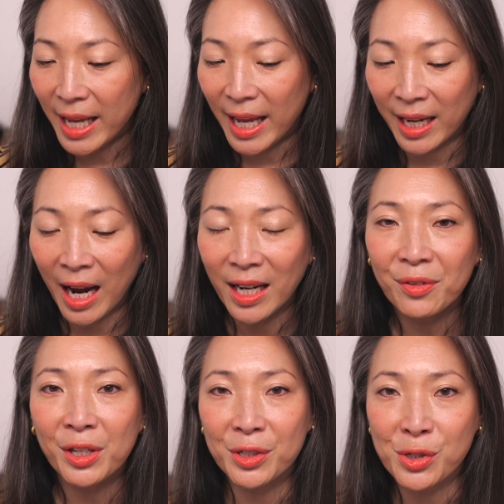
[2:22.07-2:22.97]
it kind
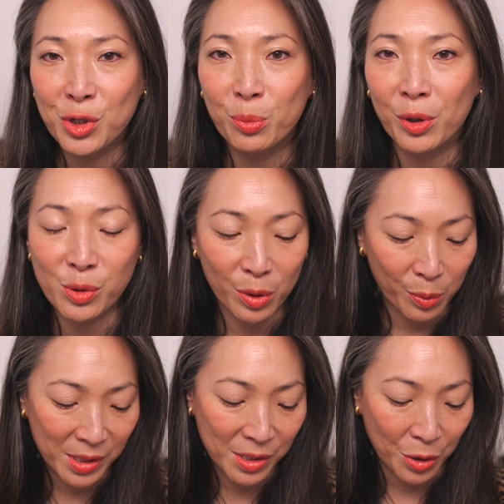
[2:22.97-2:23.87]
of kills two birds with
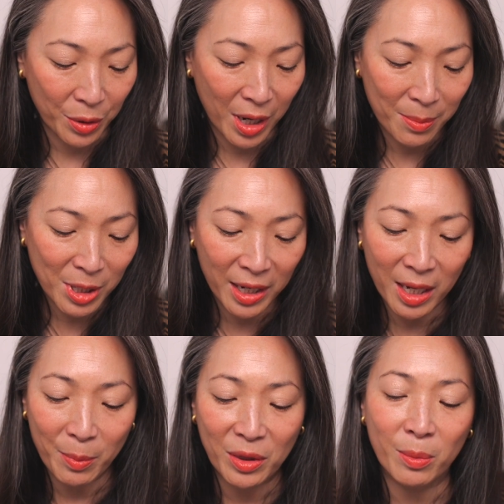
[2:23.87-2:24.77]
one stone. And I'm
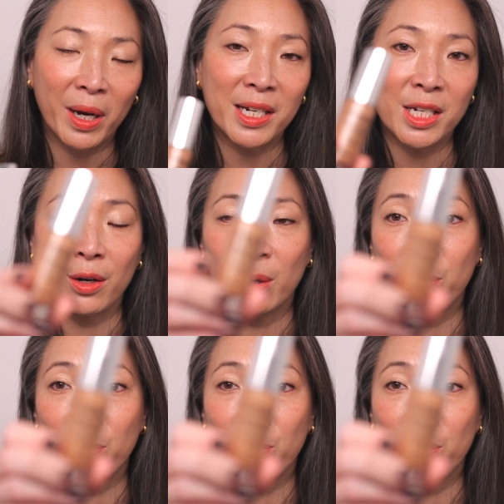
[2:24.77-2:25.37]
talking about the By Terry